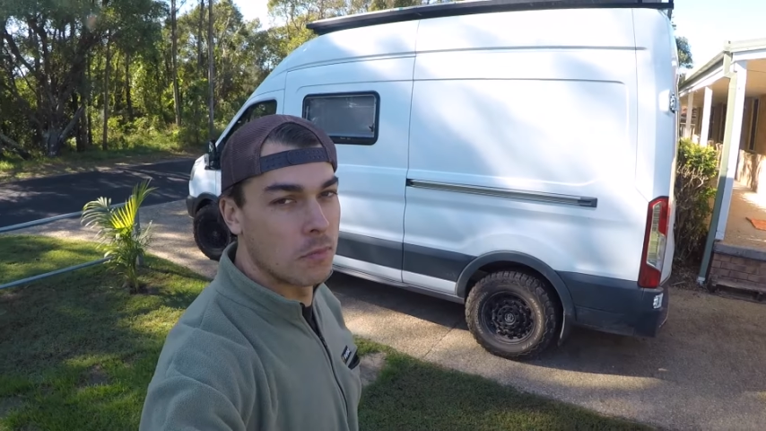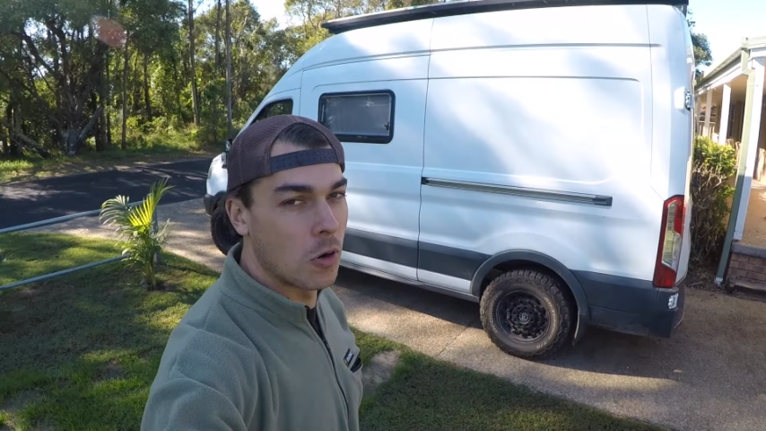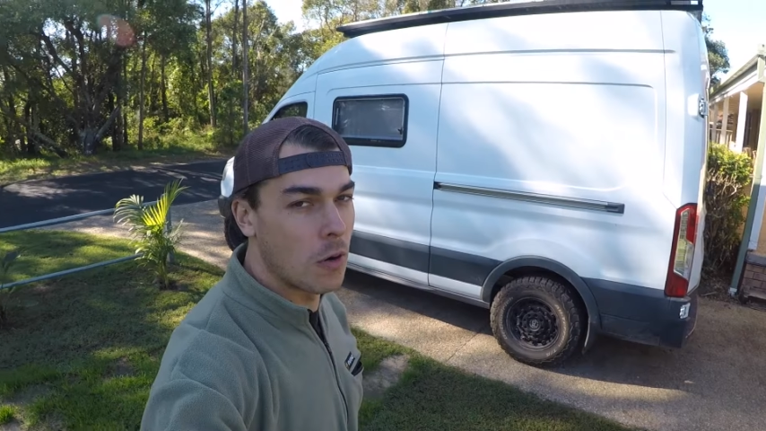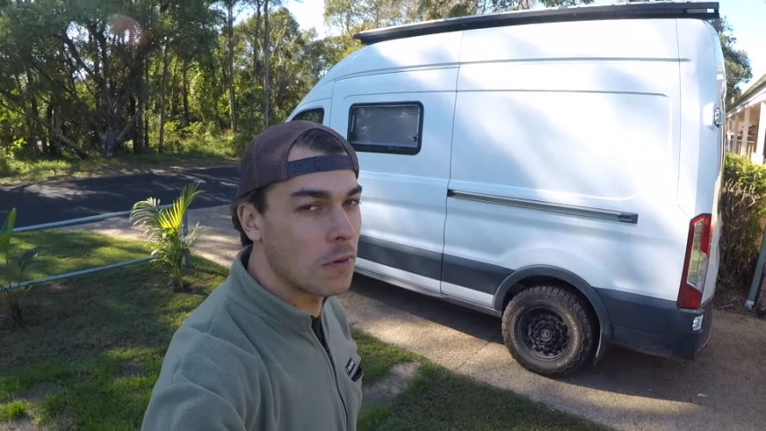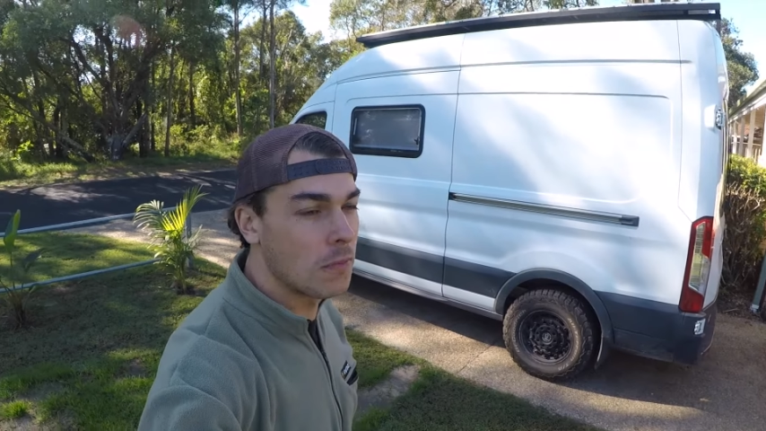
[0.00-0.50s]

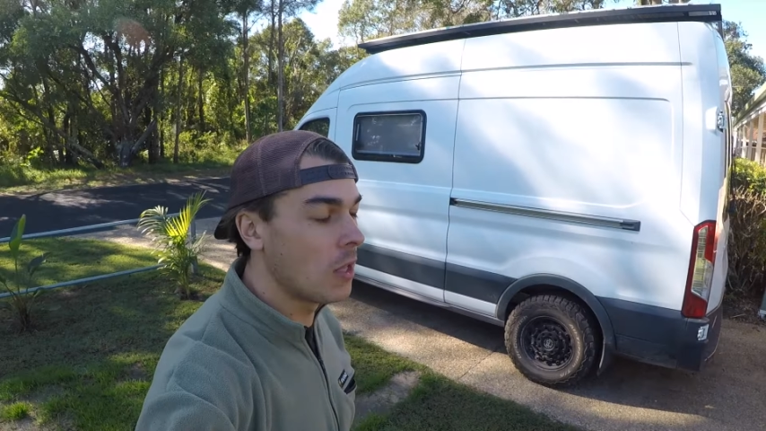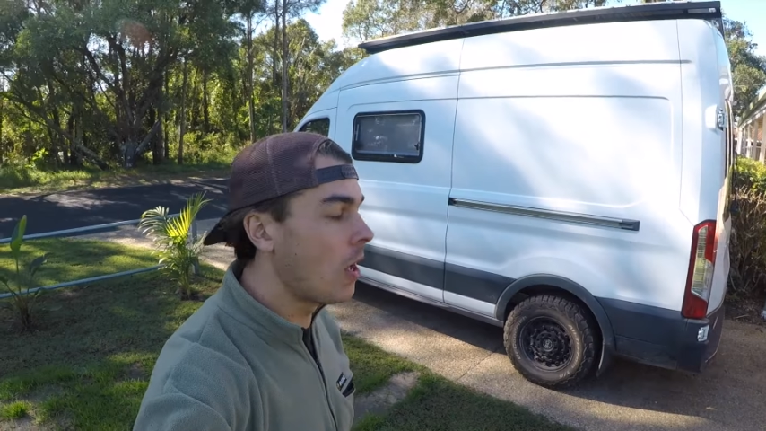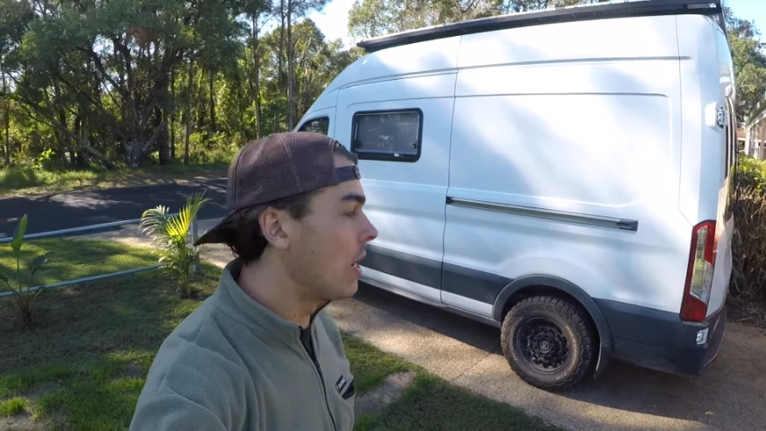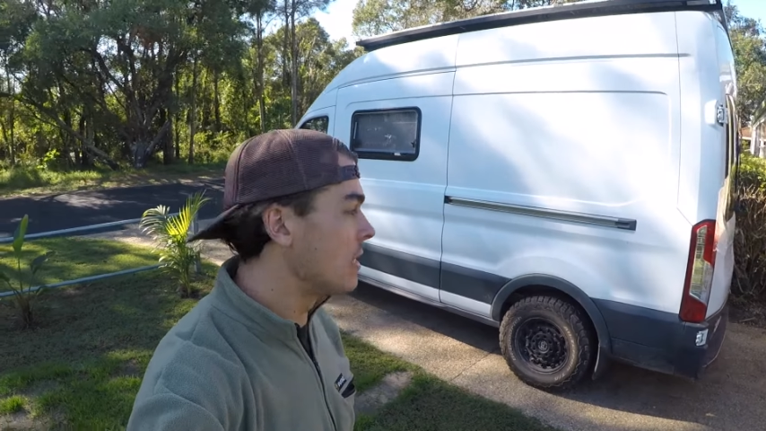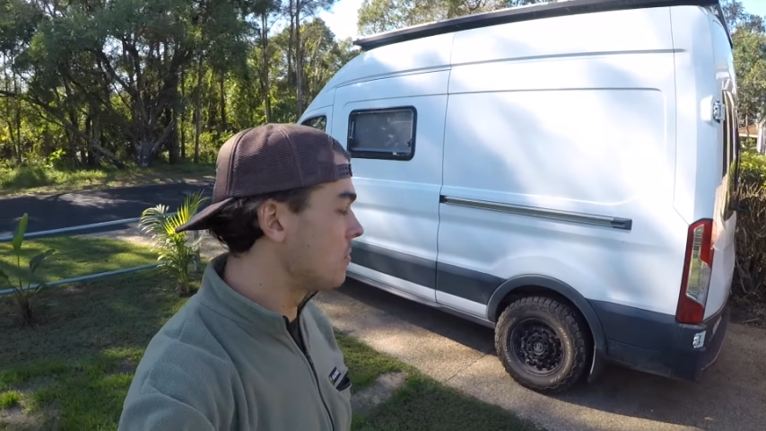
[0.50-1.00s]
problem
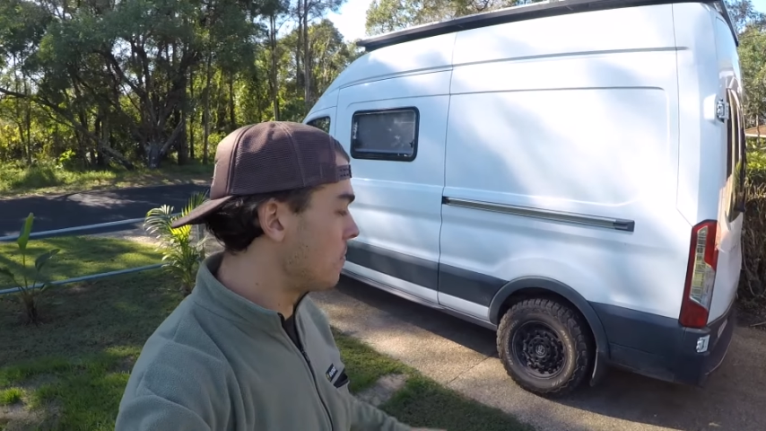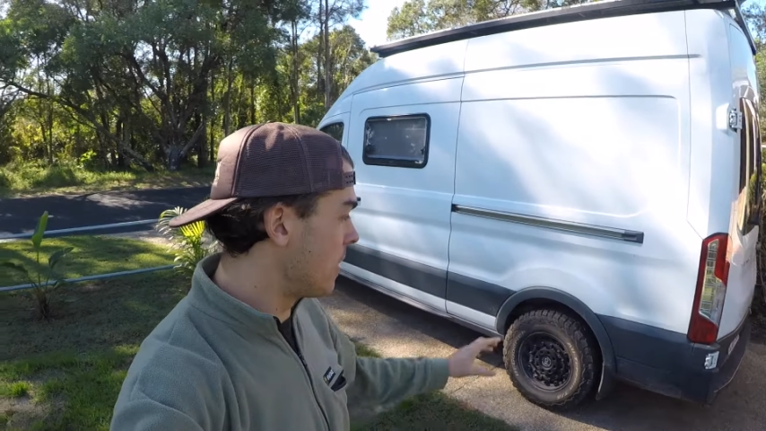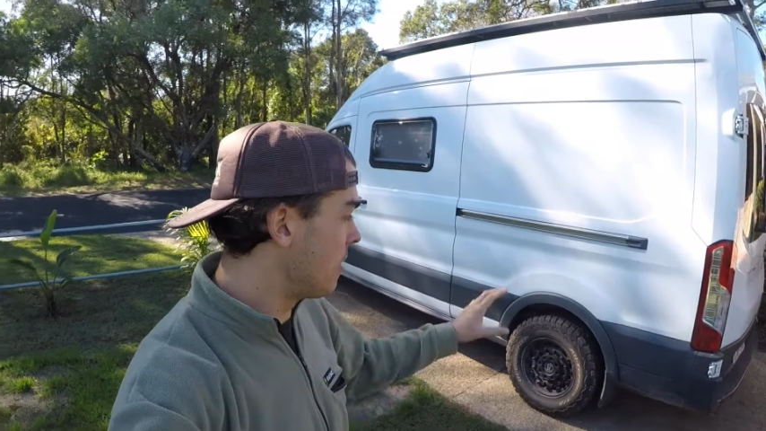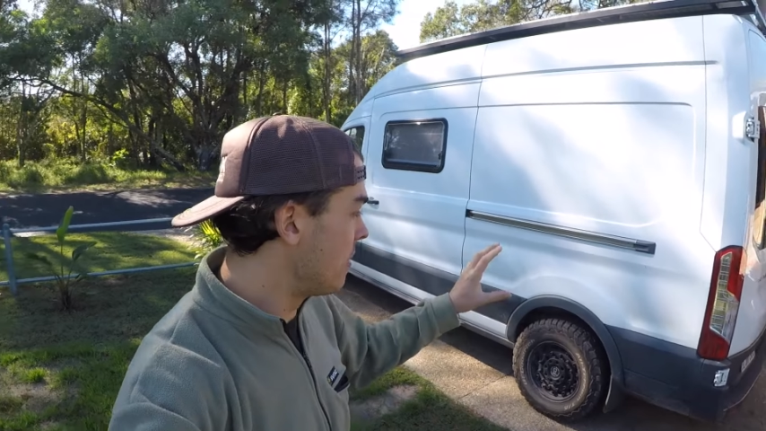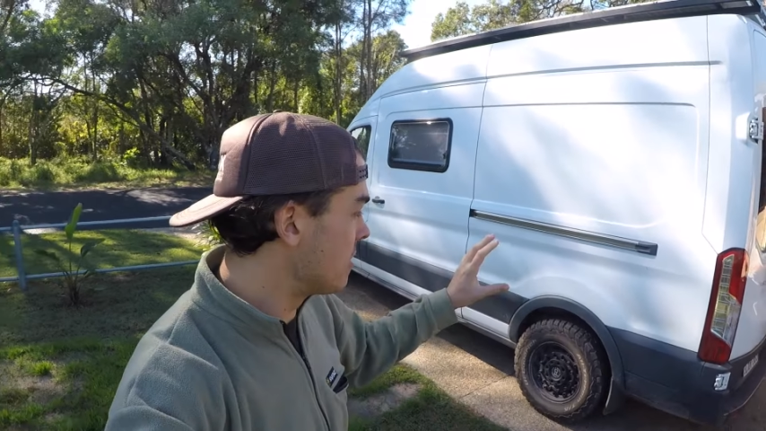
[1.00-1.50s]
lies
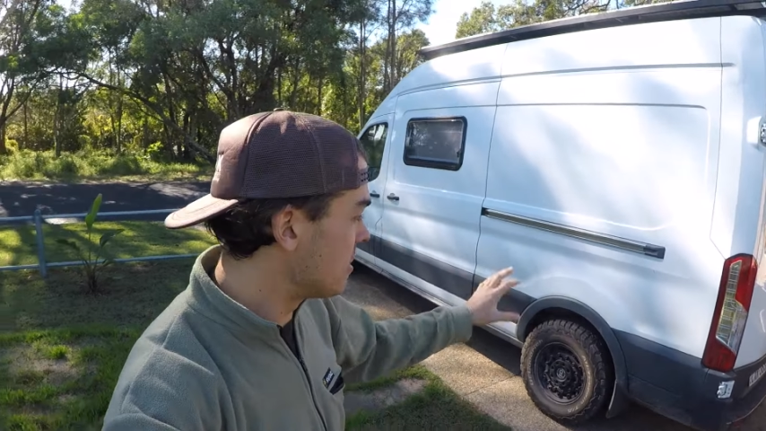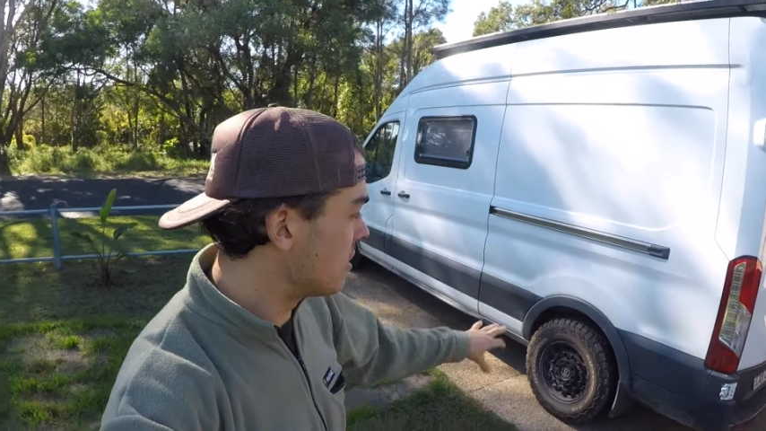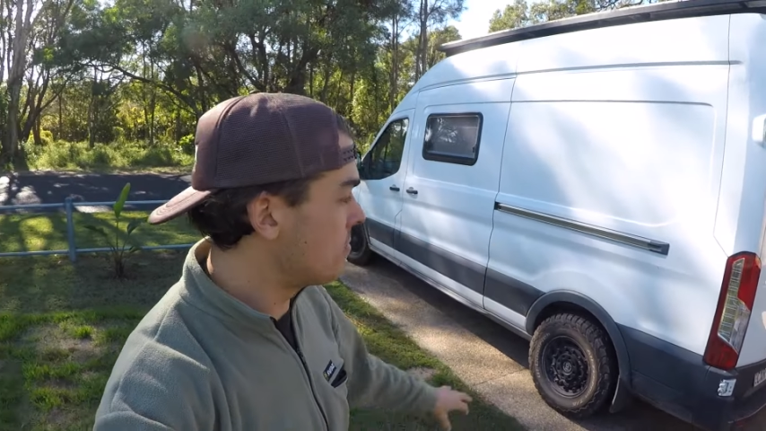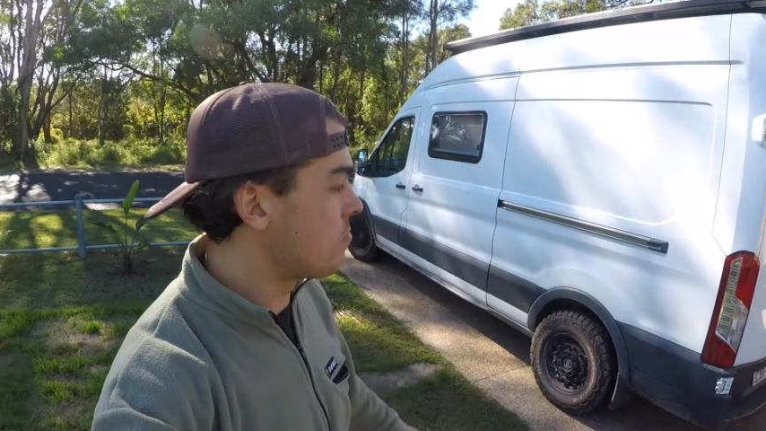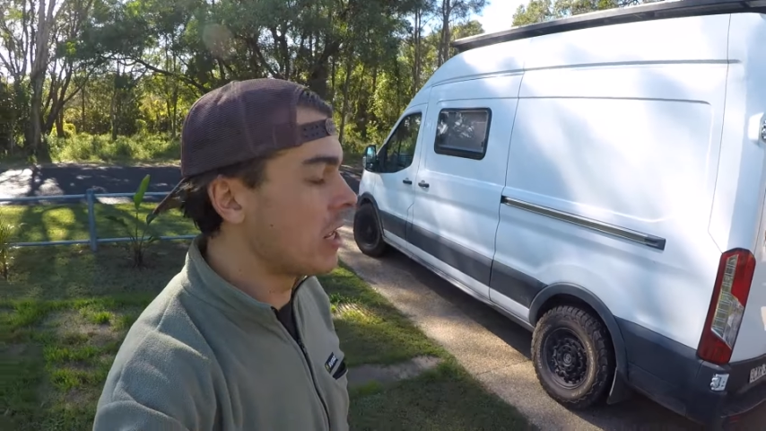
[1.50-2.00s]
with the
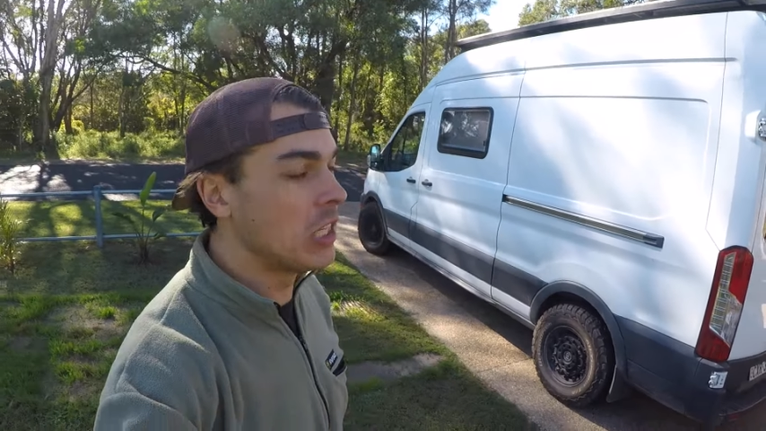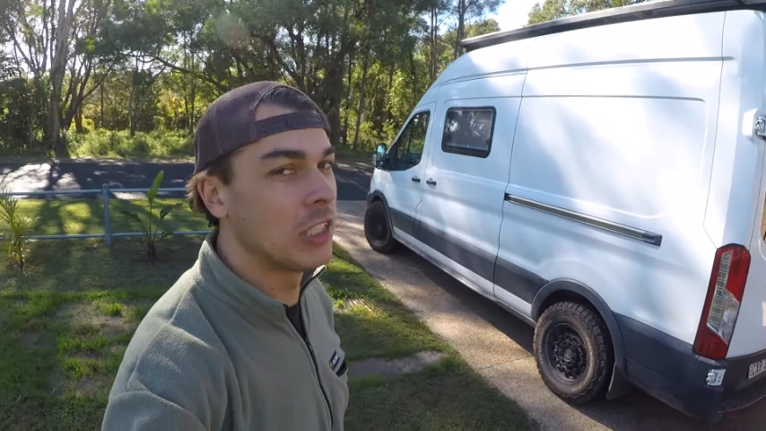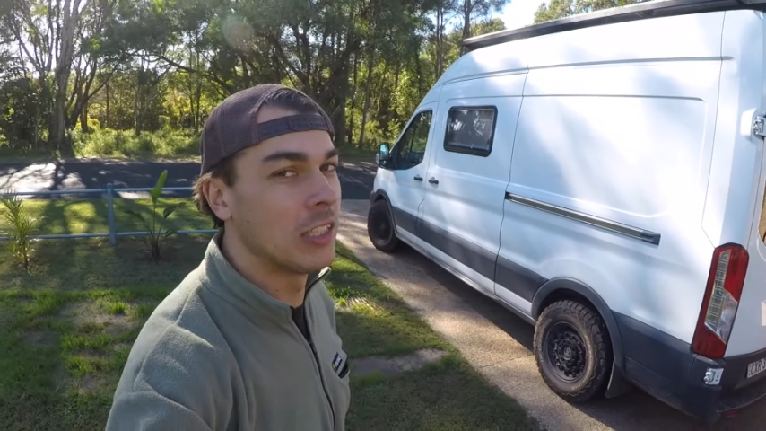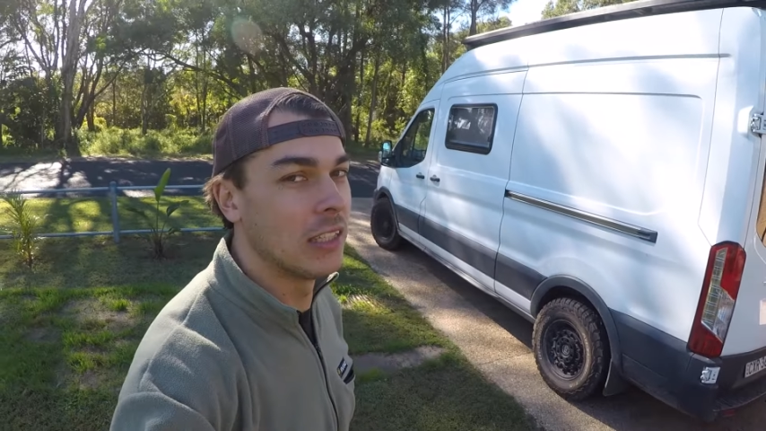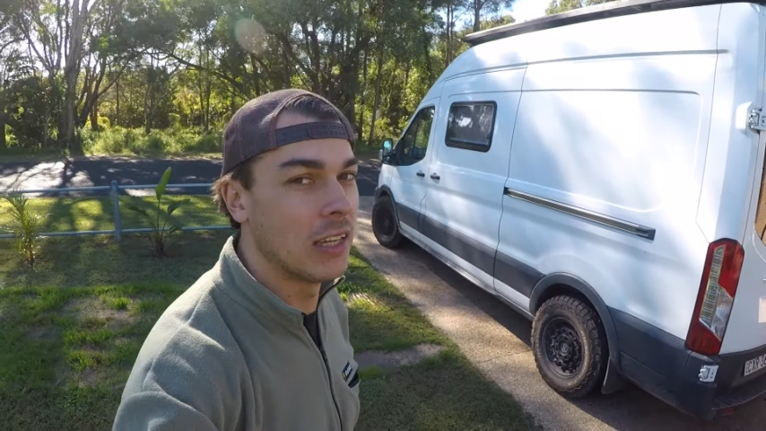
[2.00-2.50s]

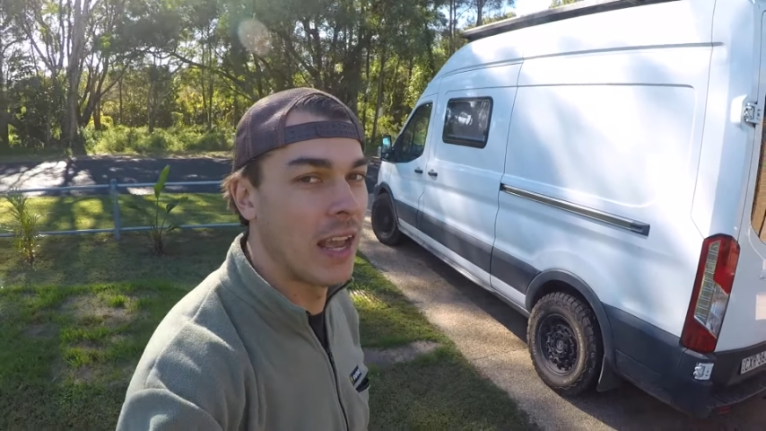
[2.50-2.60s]
suspension